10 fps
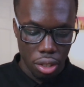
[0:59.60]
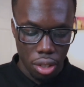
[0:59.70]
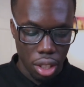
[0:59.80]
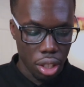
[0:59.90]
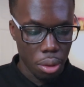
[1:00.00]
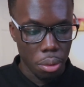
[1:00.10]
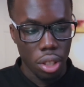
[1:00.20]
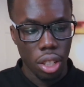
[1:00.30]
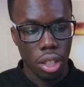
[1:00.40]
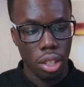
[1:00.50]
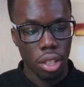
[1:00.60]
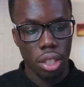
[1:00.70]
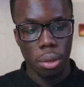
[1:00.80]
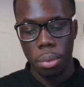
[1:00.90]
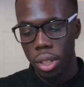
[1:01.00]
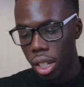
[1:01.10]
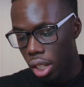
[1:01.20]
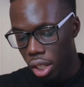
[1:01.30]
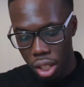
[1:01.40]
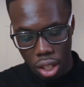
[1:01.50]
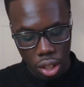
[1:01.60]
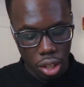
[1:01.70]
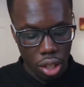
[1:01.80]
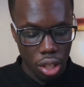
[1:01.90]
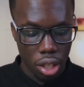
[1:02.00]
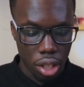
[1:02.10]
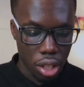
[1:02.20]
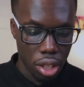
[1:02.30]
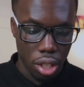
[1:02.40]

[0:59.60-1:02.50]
get some stickers, the black stickers.